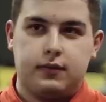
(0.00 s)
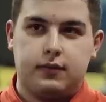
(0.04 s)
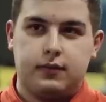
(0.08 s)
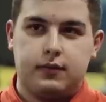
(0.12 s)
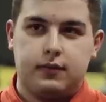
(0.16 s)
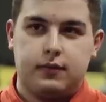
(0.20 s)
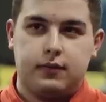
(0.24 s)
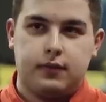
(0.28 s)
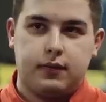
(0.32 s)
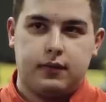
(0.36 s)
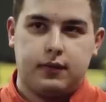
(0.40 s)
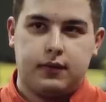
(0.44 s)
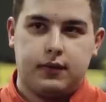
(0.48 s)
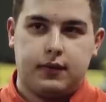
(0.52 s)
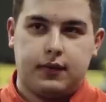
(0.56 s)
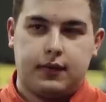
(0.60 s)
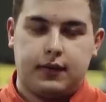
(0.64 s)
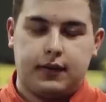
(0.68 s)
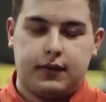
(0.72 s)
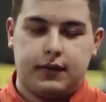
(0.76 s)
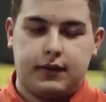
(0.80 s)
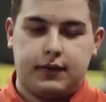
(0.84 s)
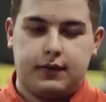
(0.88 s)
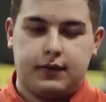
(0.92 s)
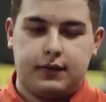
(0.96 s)

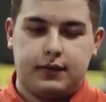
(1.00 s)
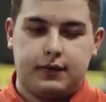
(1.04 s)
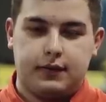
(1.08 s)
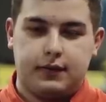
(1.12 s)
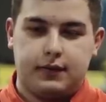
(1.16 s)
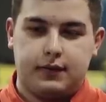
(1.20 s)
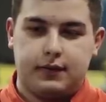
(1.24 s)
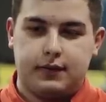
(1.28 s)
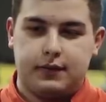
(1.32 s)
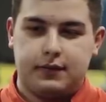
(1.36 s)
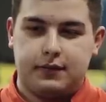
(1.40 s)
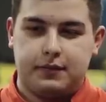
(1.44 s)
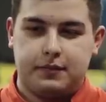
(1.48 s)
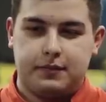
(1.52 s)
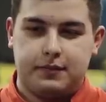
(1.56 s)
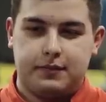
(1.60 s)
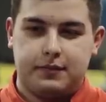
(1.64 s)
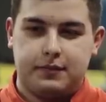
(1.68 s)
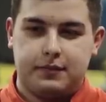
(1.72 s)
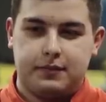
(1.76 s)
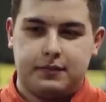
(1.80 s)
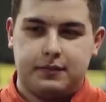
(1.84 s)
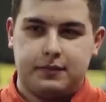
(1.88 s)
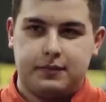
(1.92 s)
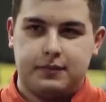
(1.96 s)

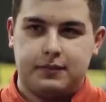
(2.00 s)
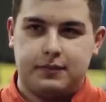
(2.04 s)
(not speaking)